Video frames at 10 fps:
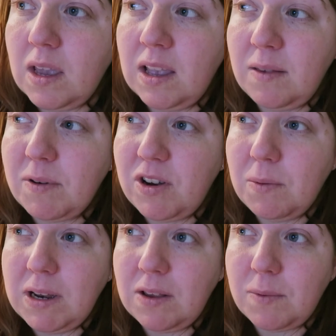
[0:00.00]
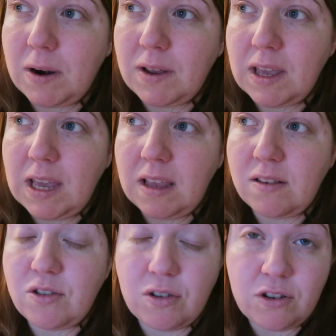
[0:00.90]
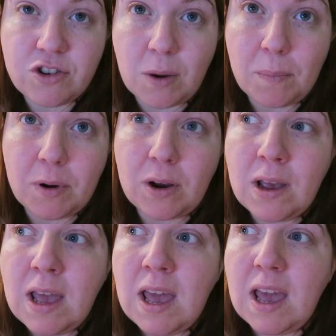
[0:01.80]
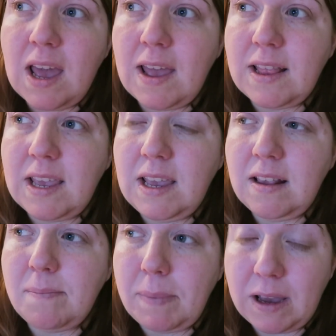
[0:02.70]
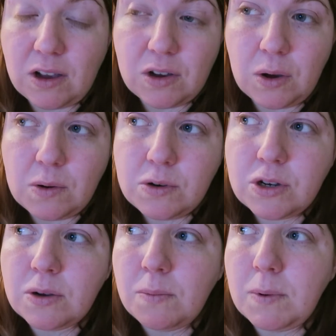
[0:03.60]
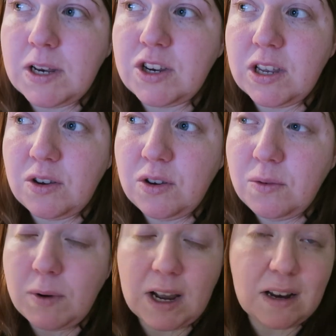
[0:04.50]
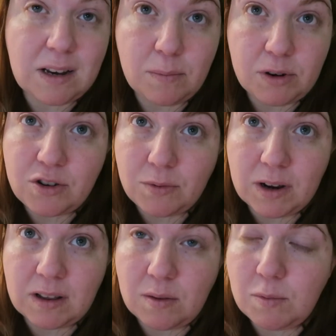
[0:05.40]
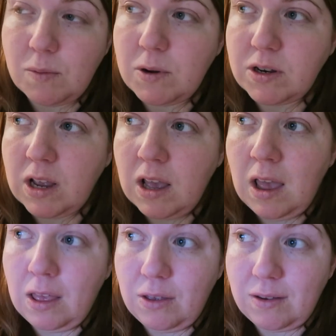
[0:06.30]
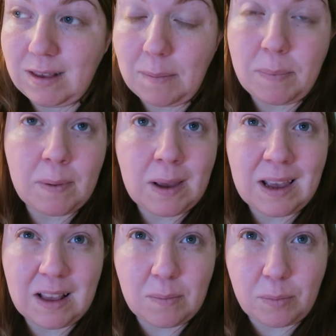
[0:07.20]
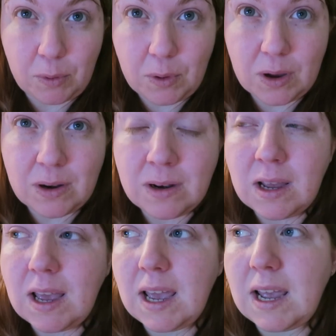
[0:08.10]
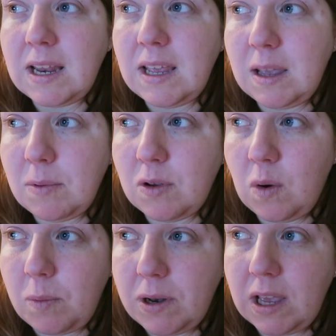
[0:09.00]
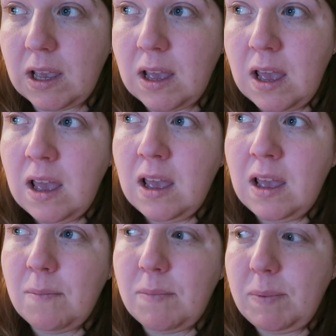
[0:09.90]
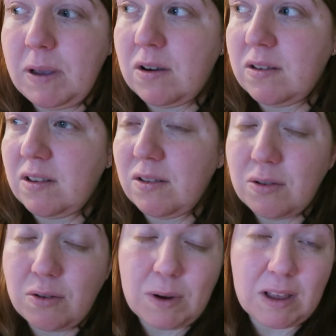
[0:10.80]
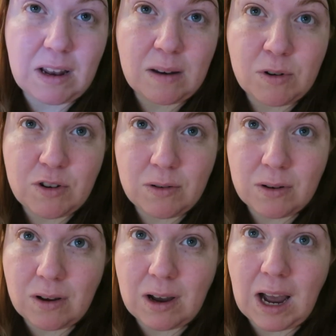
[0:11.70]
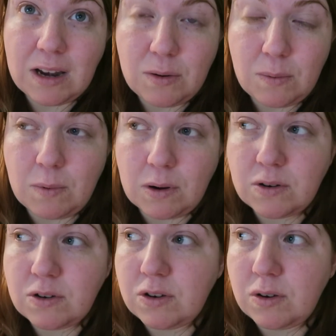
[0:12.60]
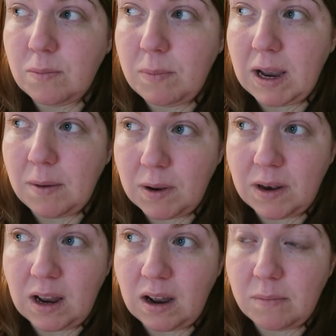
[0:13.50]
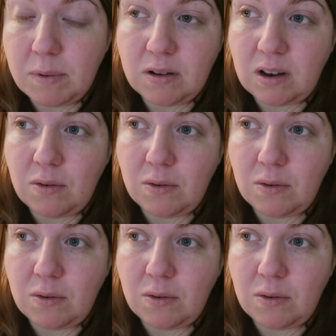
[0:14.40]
especially when he's wearing his school jumper, and his bigger coat, which he could wear temperature-wise at the moment, the zip is broken and it keeps opening. But because he's not going to wear that much longer, I don't want to buy one now, because I